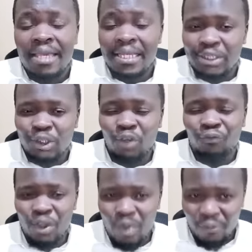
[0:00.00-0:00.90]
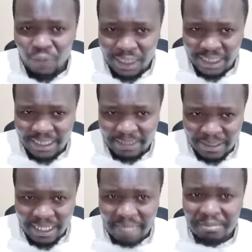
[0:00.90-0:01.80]
and so far you have not yet
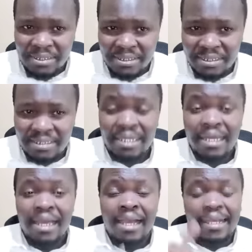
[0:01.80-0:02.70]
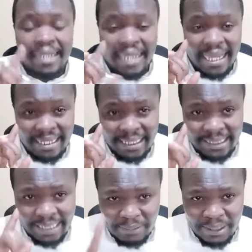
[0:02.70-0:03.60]
subscribed, kindly
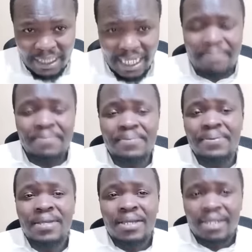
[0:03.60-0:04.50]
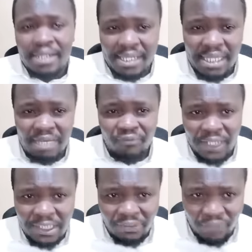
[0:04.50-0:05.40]
subscribe, give
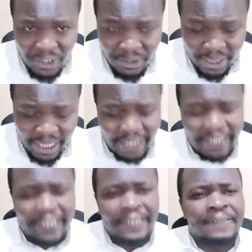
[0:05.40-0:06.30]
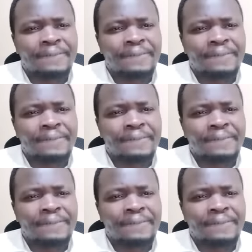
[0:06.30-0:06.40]
this video a like.